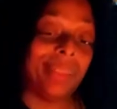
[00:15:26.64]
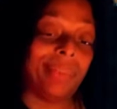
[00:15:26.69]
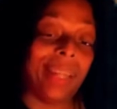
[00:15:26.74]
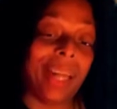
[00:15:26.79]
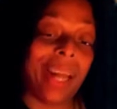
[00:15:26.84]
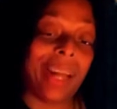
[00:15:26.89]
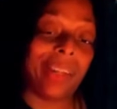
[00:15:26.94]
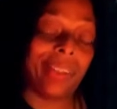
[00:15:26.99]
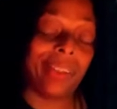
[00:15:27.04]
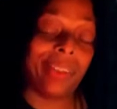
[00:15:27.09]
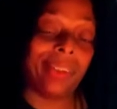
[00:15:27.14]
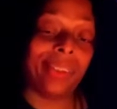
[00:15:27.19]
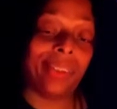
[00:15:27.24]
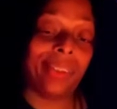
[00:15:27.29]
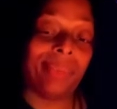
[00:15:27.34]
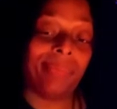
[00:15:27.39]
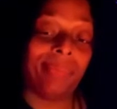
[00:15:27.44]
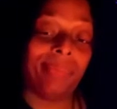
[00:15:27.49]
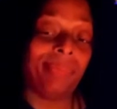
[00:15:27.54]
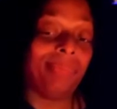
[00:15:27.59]
reactions.
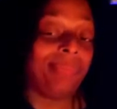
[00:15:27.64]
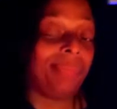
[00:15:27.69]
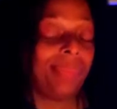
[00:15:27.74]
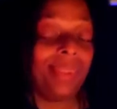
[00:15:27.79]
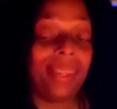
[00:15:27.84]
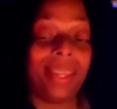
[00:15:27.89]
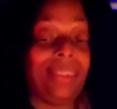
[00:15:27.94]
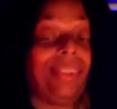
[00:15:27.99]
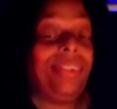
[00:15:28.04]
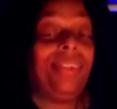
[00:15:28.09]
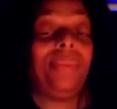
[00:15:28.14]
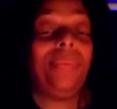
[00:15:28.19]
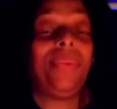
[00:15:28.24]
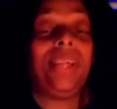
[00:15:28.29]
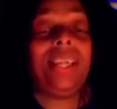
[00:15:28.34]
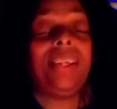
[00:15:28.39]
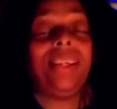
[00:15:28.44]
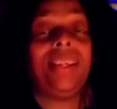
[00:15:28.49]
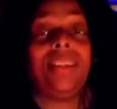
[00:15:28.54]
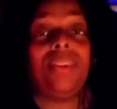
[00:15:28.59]
It's just the
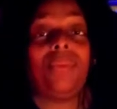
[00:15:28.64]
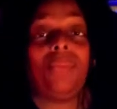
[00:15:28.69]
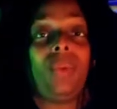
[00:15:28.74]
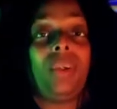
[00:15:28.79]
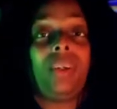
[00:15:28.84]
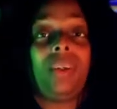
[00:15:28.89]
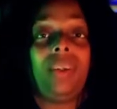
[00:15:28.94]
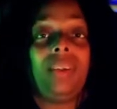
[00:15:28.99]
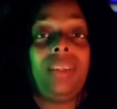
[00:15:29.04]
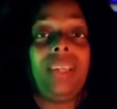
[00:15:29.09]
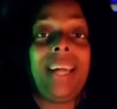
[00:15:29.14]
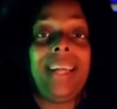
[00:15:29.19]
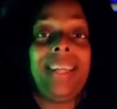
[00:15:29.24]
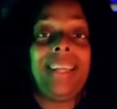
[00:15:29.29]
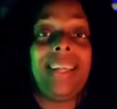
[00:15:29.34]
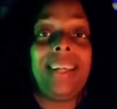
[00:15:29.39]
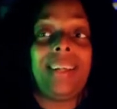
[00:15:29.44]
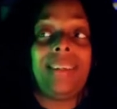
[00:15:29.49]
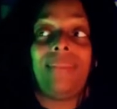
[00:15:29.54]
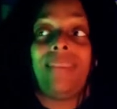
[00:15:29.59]
way it is. We're all like
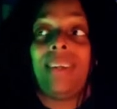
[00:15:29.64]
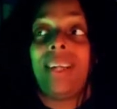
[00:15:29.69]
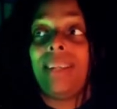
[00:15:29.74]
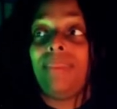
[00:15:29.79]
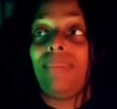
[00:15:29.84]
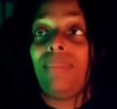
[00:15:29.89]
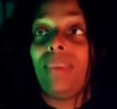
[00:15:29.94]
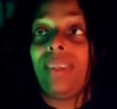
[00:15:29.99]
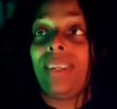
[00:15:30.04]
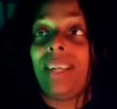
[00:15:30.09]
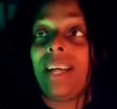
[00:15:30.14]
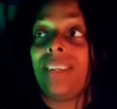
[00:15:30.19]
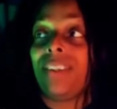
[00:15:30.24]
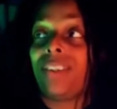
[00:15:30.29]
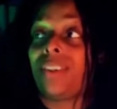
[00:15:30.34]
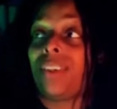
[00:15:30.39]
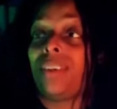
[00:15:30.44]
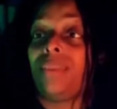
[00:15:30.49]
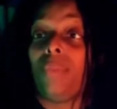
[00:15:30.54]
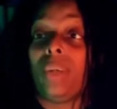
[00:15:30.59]
that, right? We got
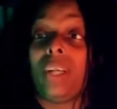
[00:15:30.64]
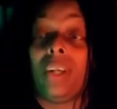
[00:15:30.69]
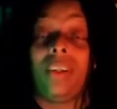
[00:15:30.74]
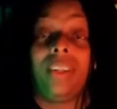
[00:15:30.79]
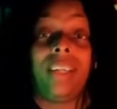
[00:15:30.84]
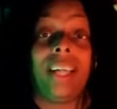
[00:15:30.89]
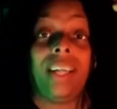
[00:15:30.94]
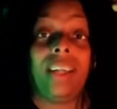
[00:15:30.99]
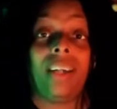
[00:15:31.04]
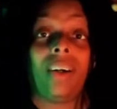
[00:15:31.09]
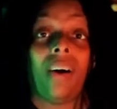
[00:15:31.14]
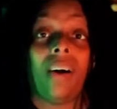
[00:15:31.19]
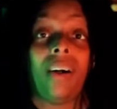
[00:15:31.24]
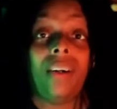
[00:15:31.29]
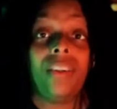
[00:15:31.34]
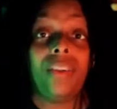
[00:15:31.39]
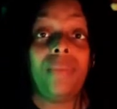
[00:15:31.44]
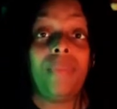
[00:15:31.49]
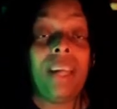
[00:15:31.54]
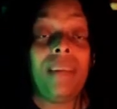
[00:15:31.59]
certain, we all like
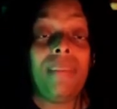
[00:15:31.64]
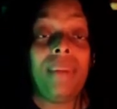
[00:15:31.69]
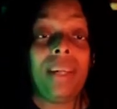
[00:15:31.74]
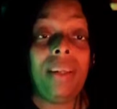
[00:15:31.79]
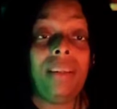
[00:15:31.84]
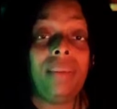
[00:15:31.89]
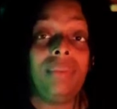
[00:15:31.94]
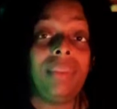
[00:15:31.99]
cars, maybe.